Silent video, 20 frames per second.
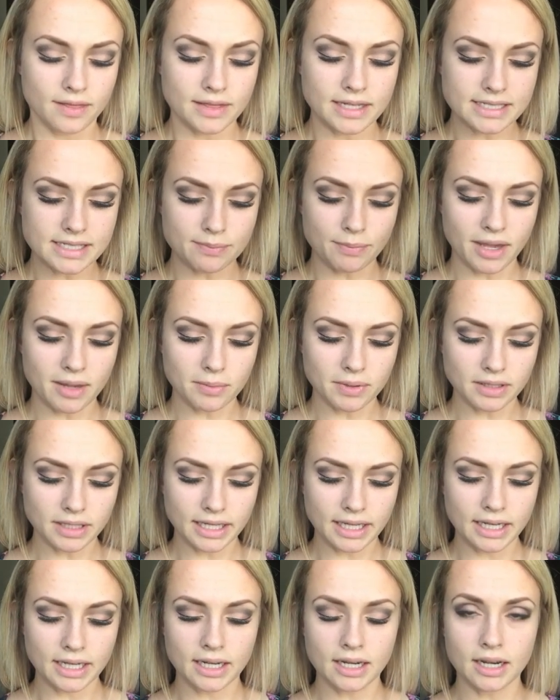This
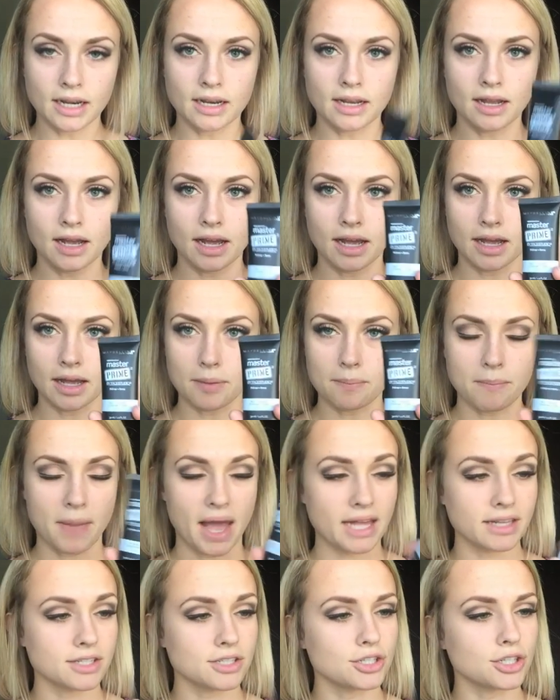Maybelline
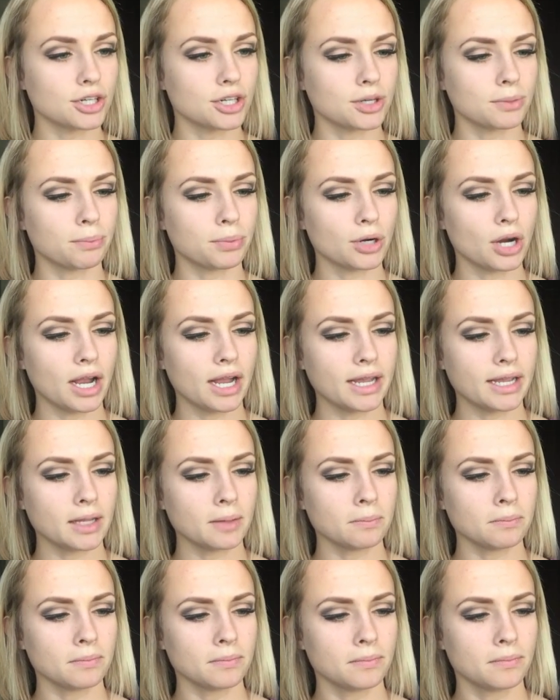Master
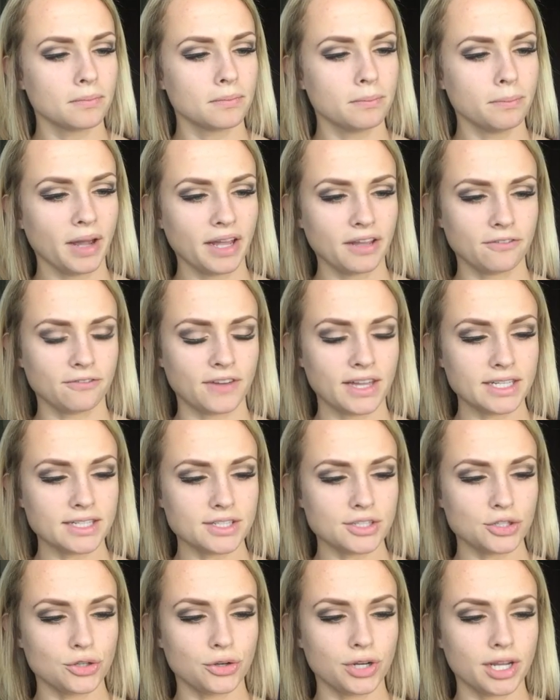Prime by
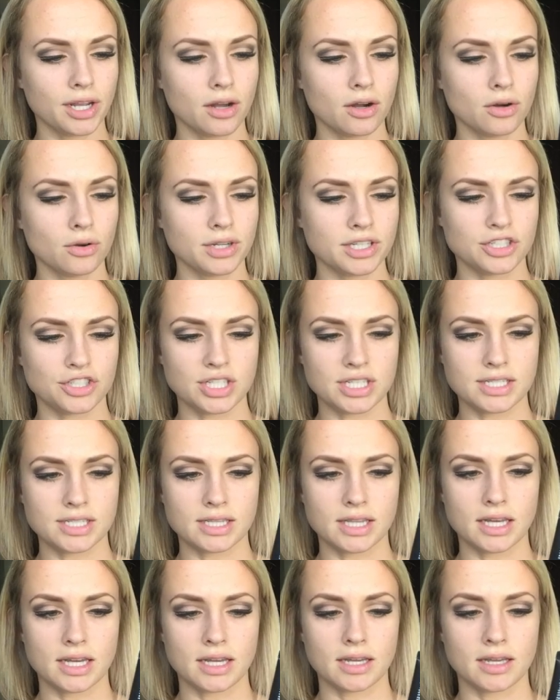Face Studio, it's
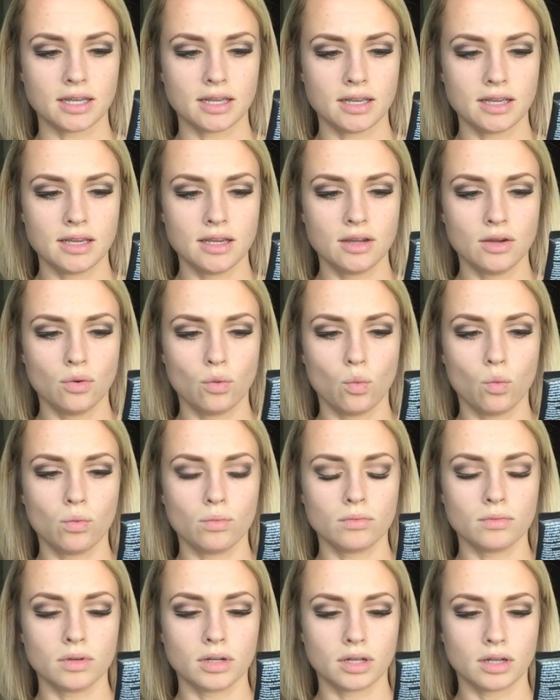just the
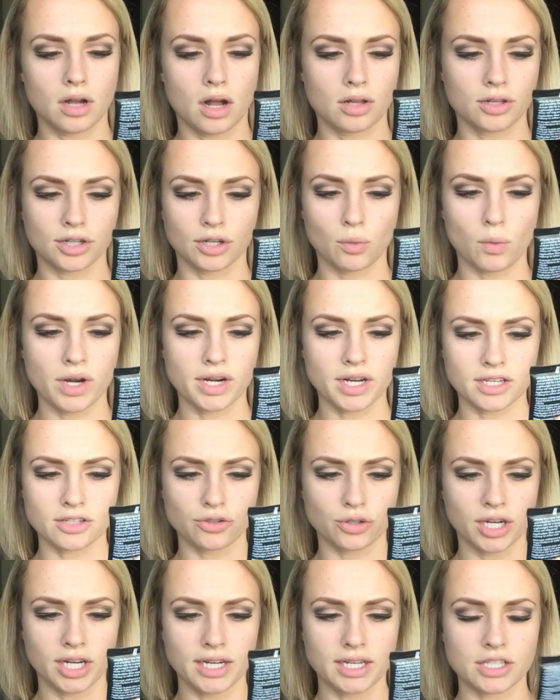color
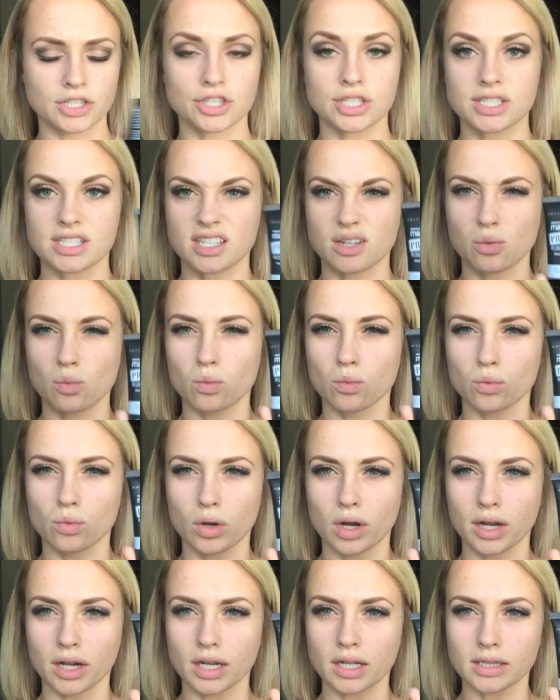100. It's just
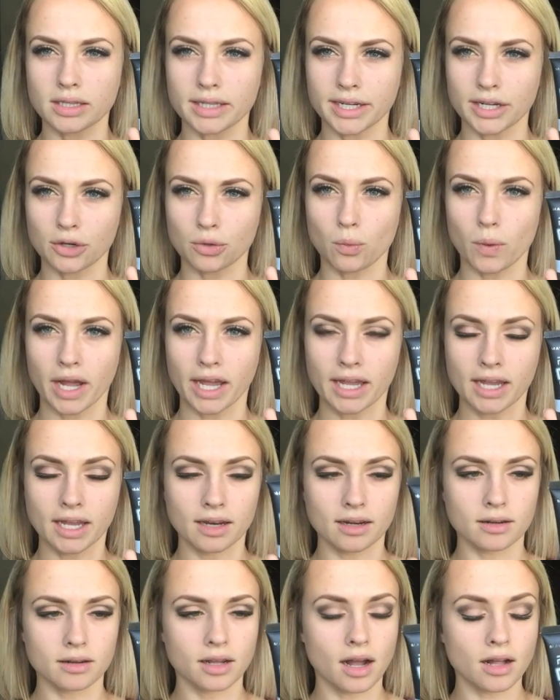a clear
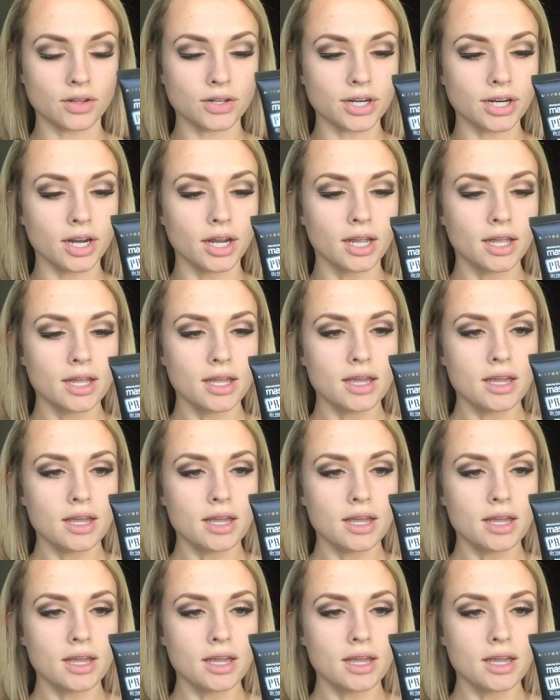white color.